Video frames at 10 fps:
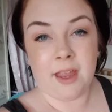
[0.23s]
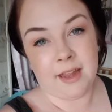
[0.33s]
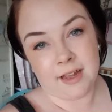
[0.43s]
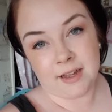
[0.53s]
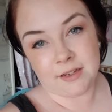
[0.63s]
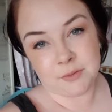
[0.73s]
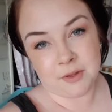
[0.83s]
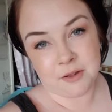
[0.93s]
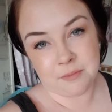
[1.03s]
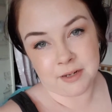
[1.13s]
Hey guys,
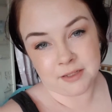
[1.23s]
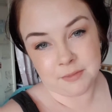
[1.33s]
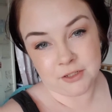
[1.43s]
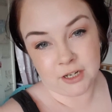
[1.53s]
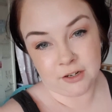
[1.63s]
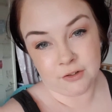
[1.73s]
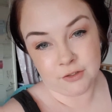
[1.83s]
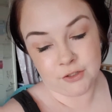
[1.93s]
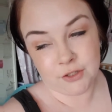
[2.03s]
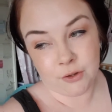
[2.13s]
welcome back to my
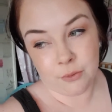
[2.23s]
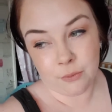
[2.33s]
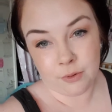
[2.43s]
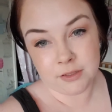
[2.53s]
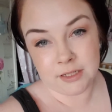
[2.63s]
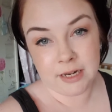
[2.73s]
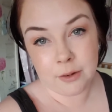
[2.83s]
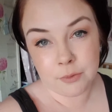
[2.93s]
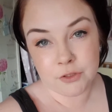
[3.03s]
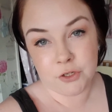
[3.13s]
channel. So today
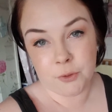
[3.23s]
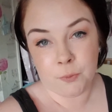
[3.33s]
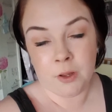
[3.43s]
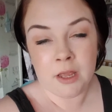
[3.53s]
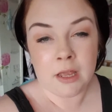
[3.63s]
I want to do